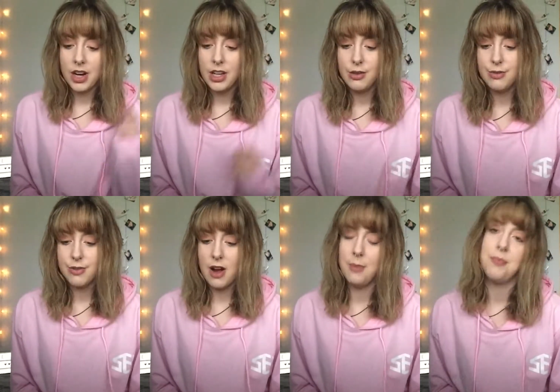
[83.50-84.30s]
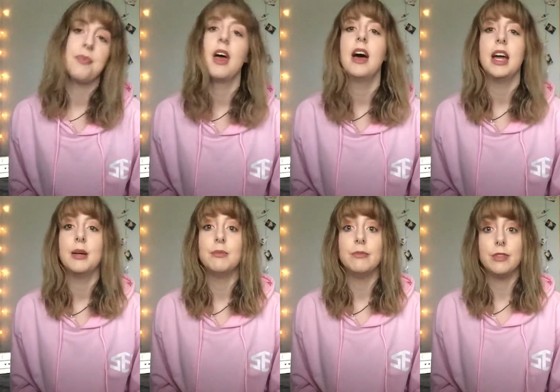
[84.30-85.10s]
Where are you from?
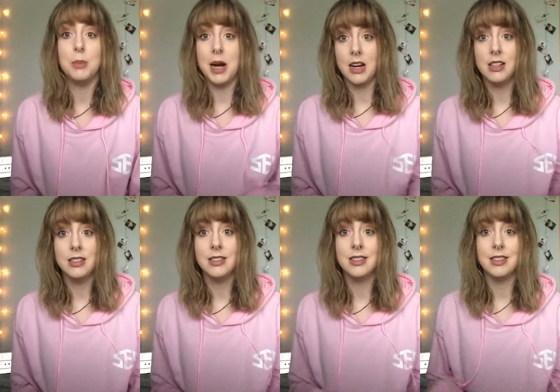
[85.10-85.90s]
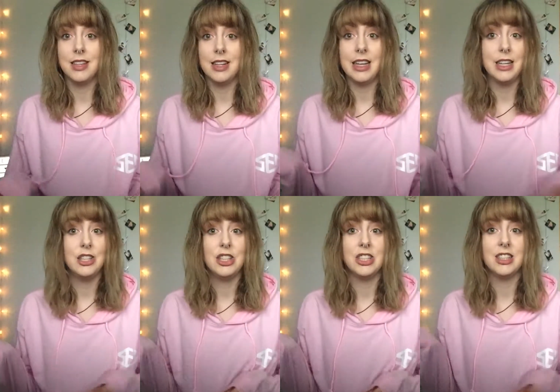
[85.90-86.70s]
I am from Ireland,
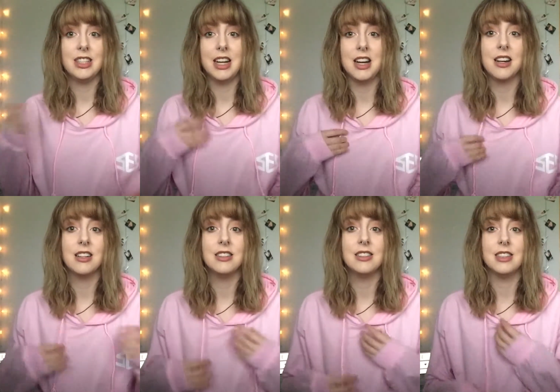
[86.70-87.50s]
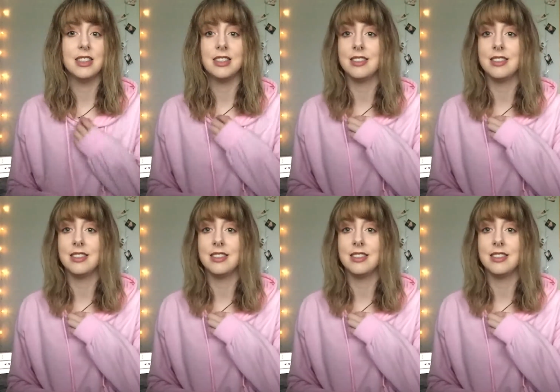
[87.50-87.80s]
Laois in Ireland.